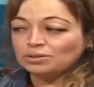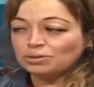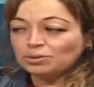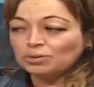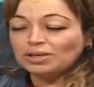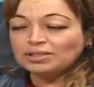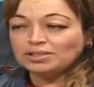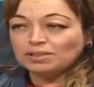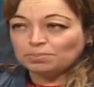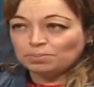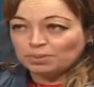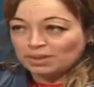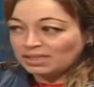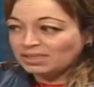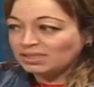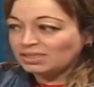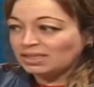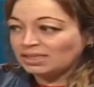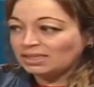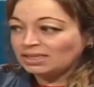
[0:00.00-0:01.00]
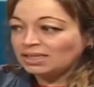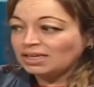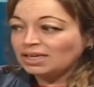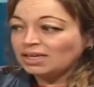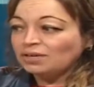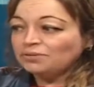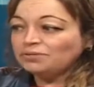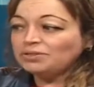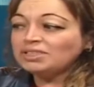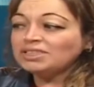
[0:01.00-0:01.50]
do as a person,
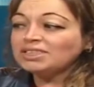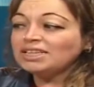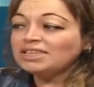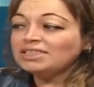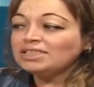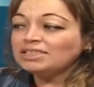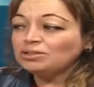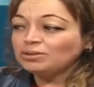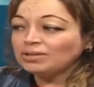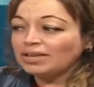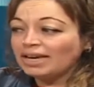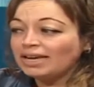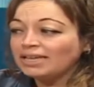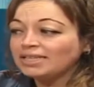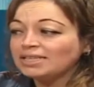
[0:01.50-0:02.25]
first get educated